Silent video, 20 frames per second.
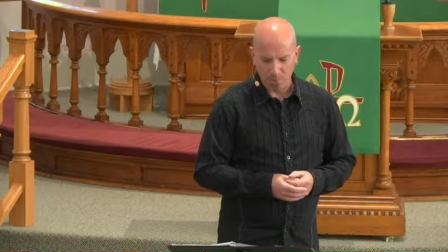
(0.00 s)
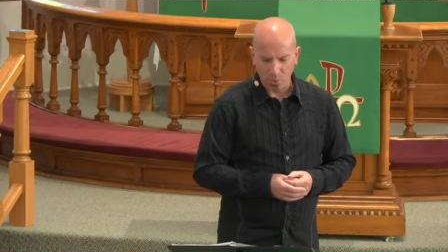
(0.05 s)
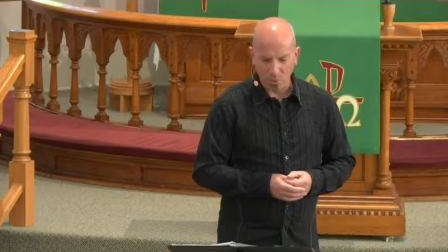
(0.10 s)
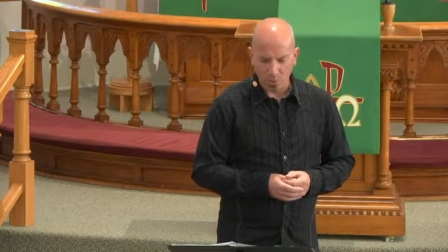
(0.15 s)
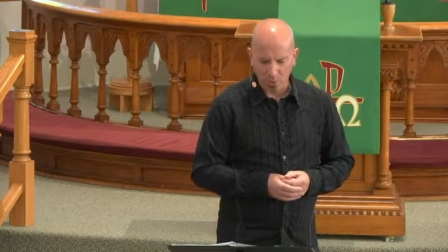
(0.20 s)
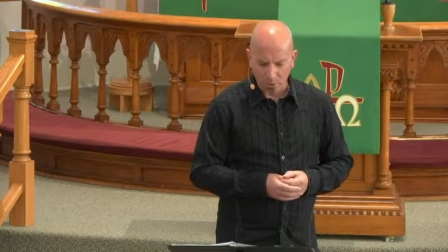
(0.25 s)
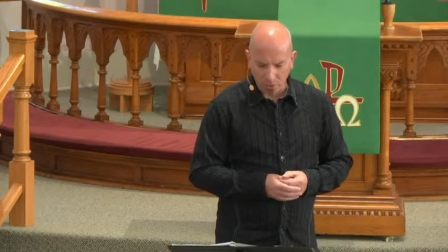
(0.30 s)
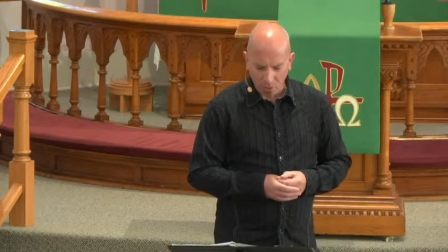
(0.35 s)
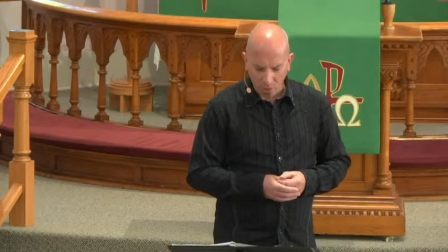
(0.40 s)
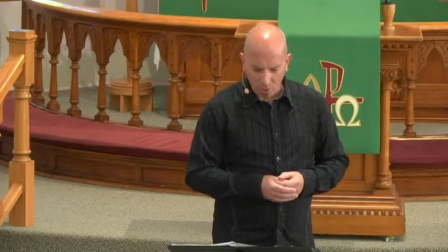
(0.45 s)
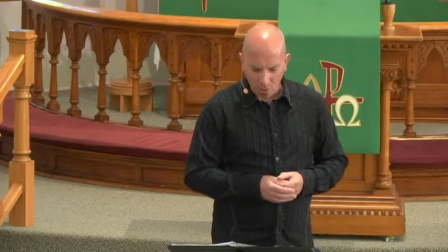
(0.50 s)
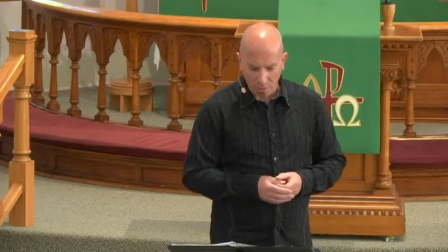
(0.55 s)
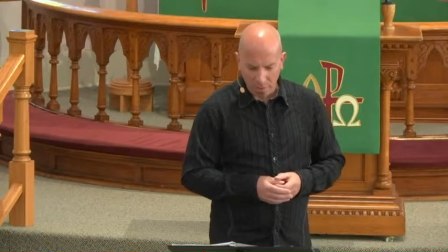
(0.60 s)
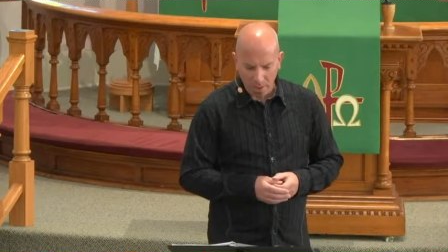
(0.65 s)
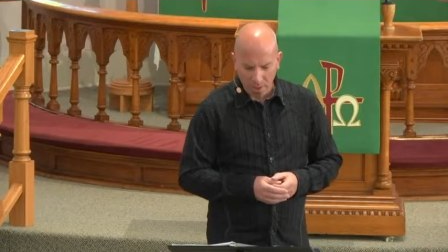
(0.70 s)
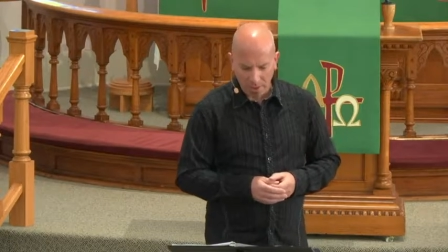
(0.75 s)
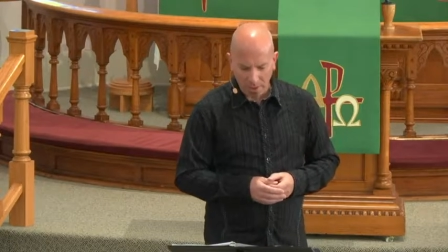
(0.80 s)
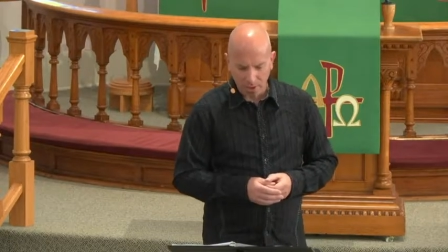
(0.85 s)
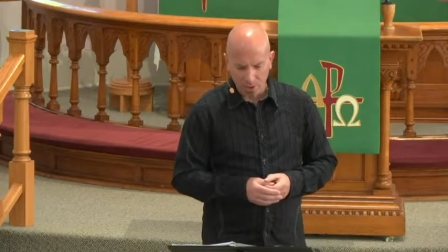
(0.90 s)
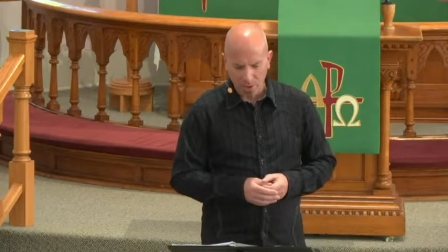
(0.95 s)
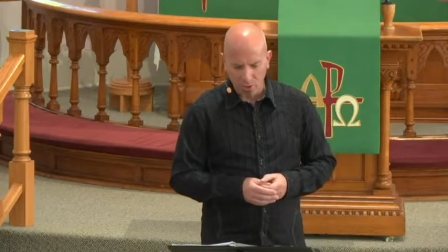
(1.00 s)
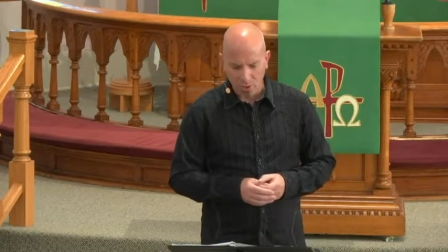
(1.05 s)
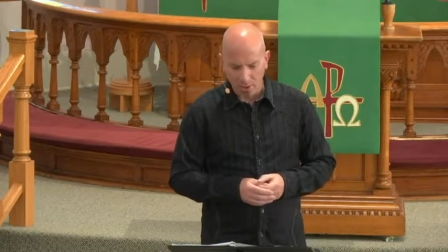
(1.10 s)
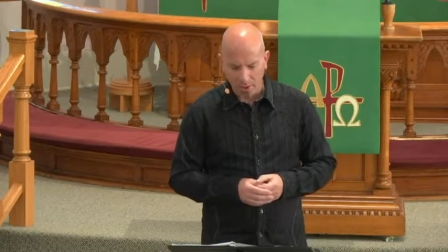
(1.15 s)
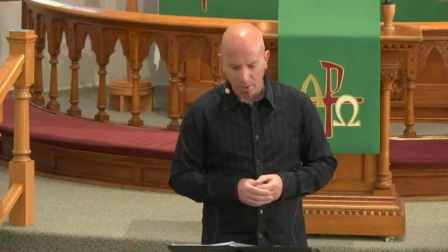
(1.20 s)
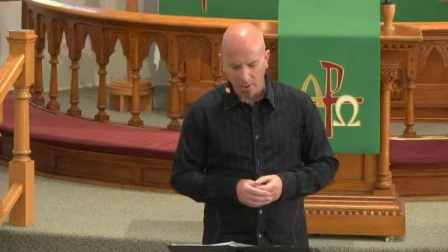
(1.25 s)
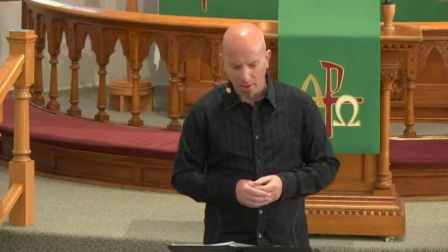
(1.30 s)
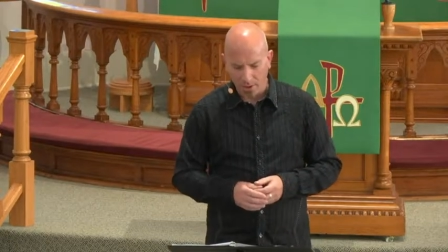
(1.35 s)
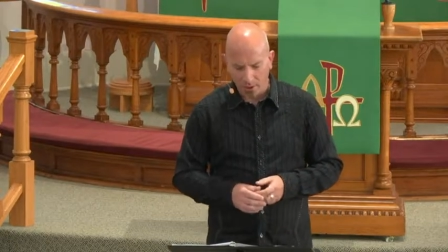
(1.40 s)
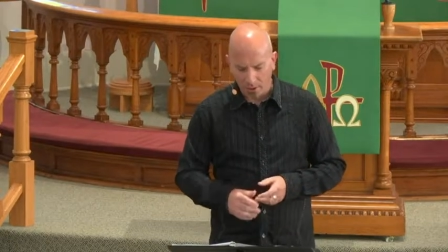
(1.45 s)
with no meaning to
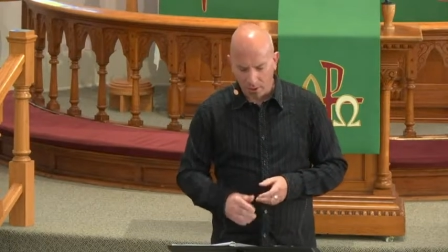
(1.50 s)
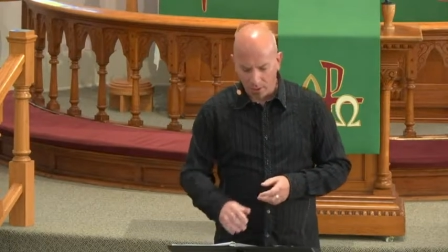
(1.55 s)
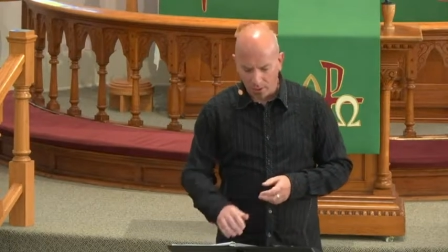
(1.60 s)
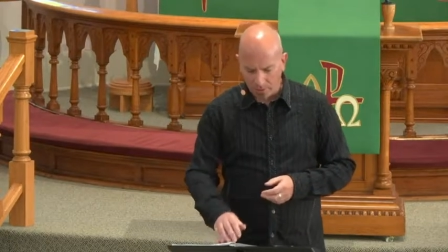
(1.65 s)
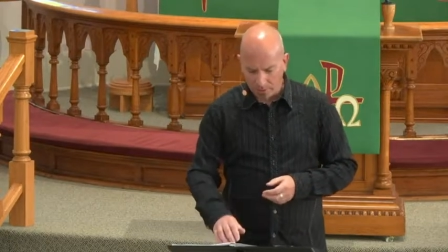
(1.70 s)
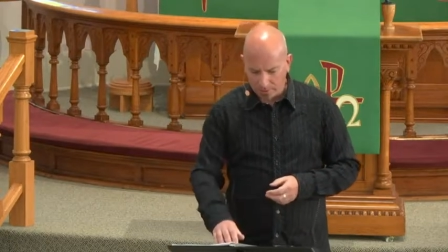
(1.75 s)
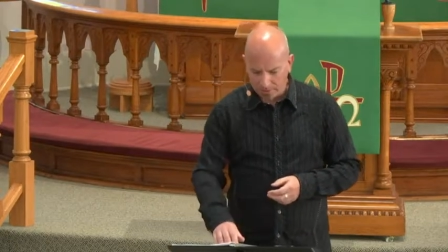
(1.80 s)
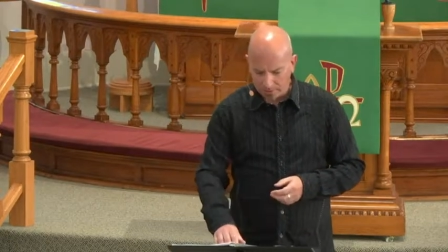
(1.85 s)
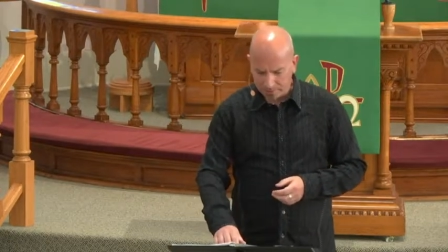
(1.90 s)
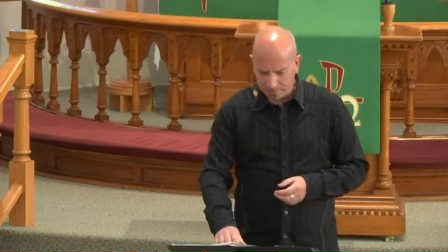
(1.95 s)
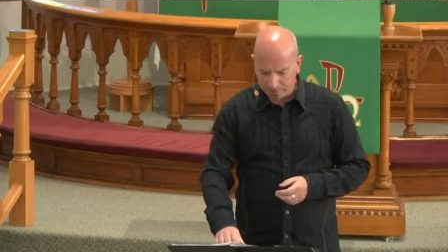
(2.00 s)
it at all.